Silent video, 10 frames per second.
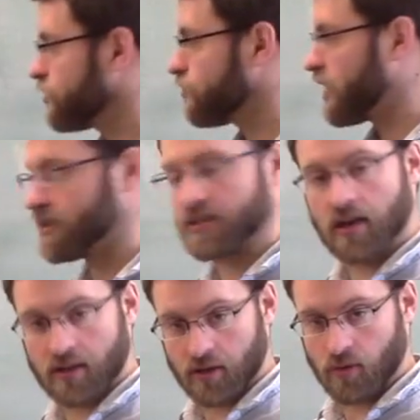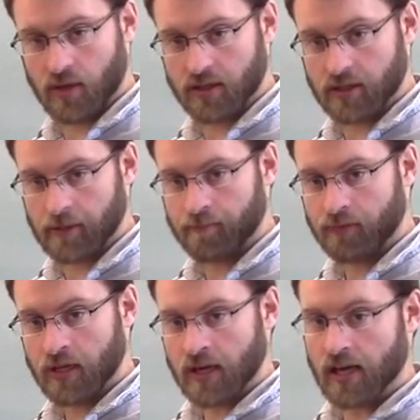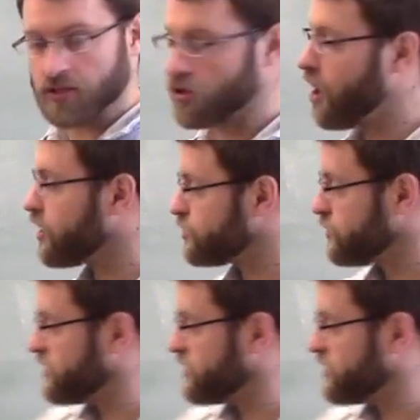the right side of the equation. As long as we